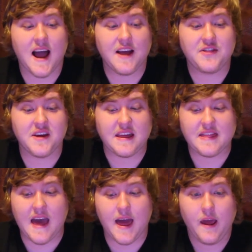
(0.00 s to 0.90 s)
I think
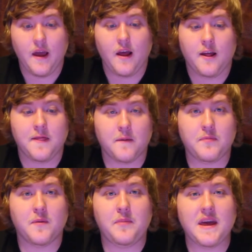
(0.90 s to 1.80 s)
that the
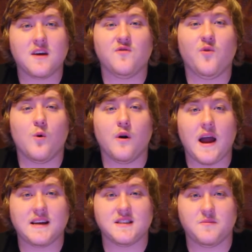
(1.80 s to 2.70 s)
PS4
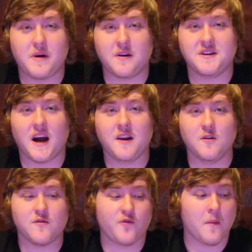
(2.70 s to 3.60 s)
has the better
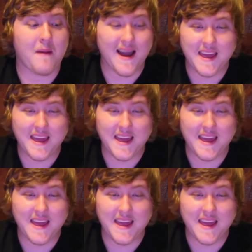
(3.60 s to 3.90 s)
titles for my